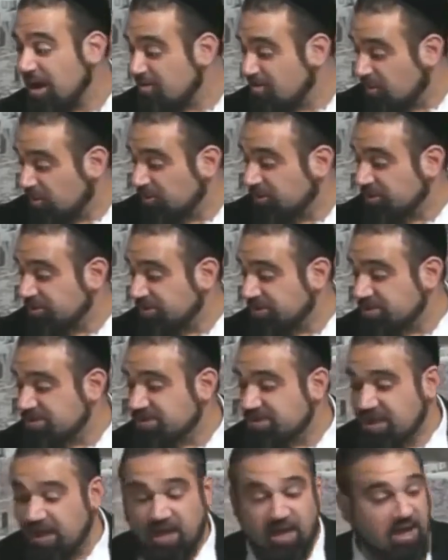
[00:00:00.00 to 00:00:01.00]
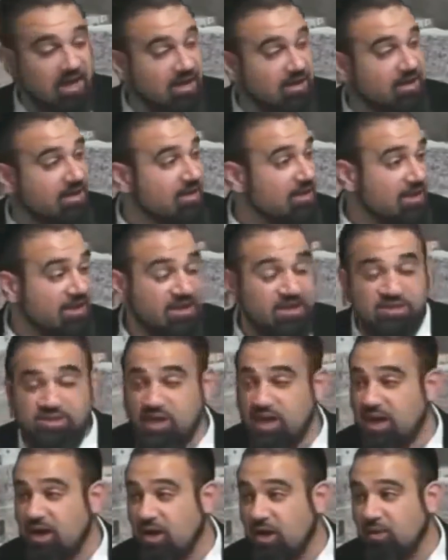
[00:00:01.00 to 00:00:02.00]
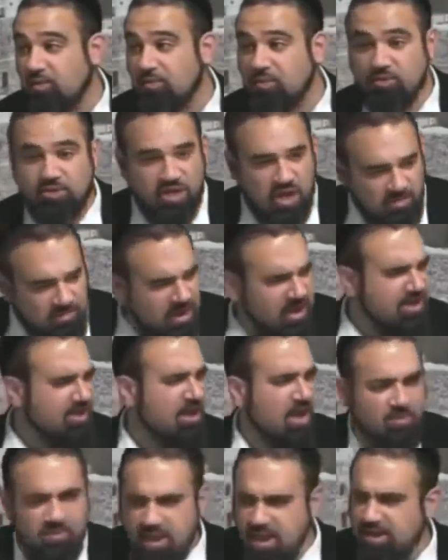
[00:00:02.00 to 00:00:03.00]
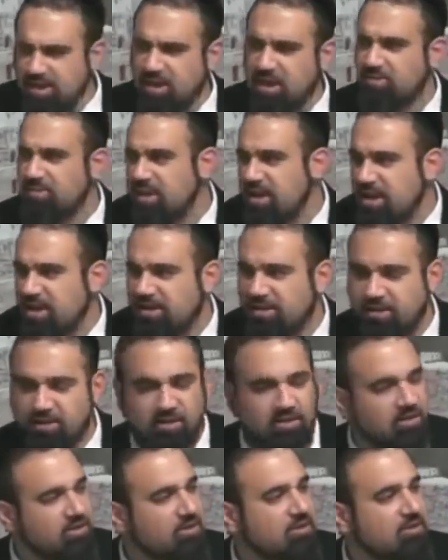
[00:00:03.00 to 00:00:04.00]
I murdered this guy. I need your help. He goes, Come in, come in, come in.